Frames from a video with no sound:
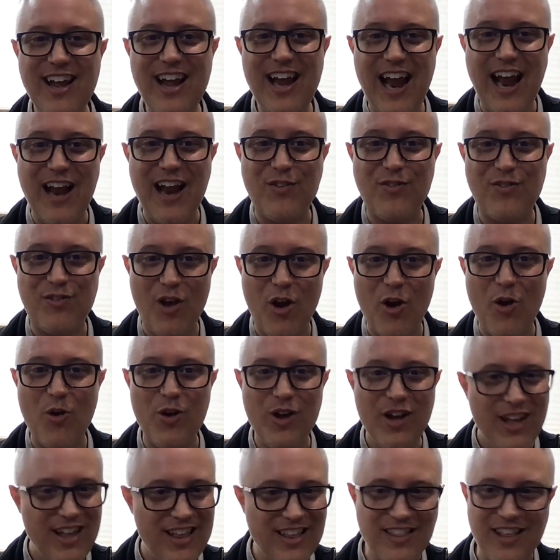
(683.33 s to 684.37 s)
And so
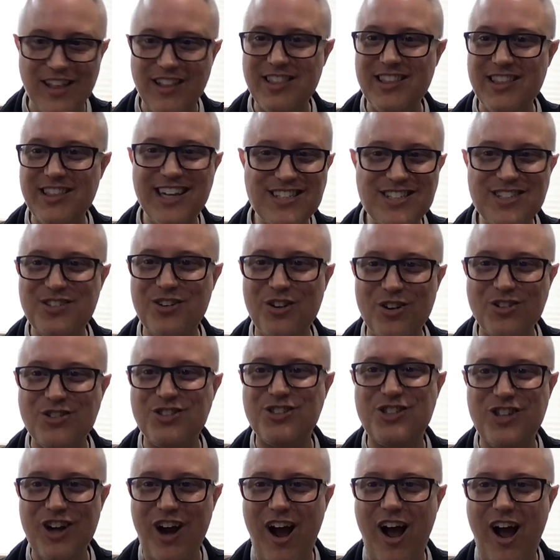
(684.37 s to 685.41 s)
the listener's
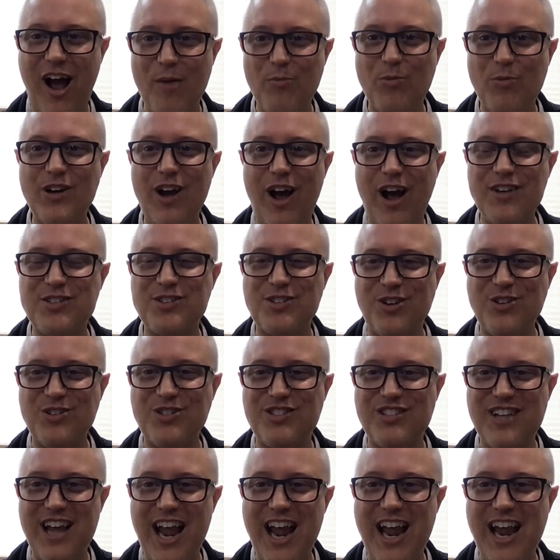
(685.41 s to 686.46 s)
job, what Oscar's
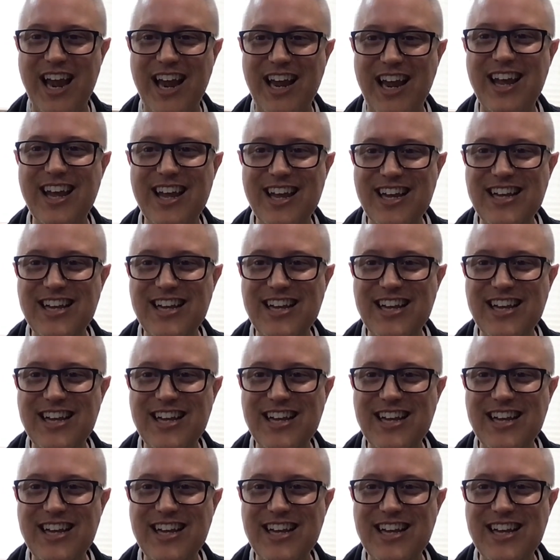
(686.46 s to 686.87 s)
saying,